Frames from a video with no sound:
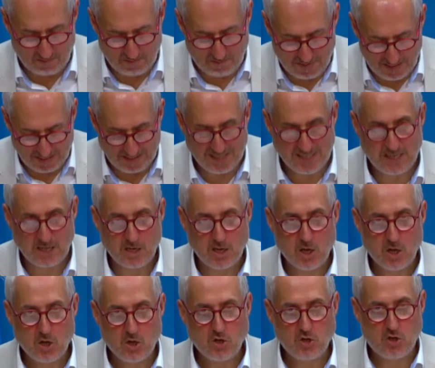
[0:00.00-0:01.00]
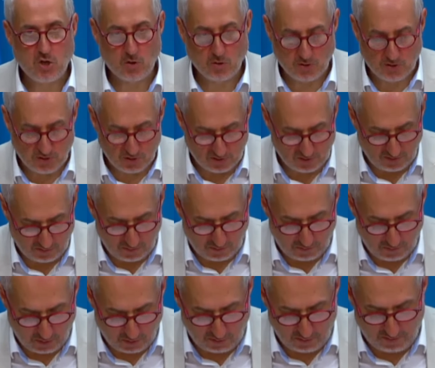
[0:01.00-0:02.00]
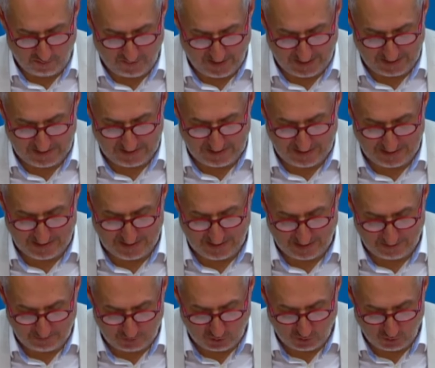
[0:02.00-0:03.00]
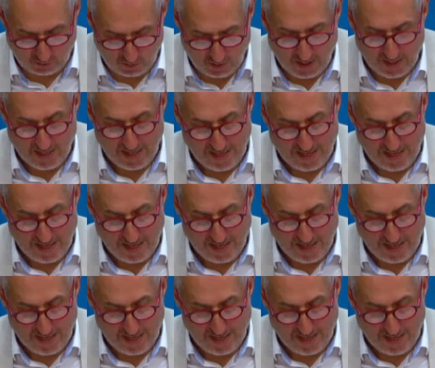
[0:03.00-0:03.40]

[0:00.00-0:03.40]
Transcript: million doses of the polio vaccine type 2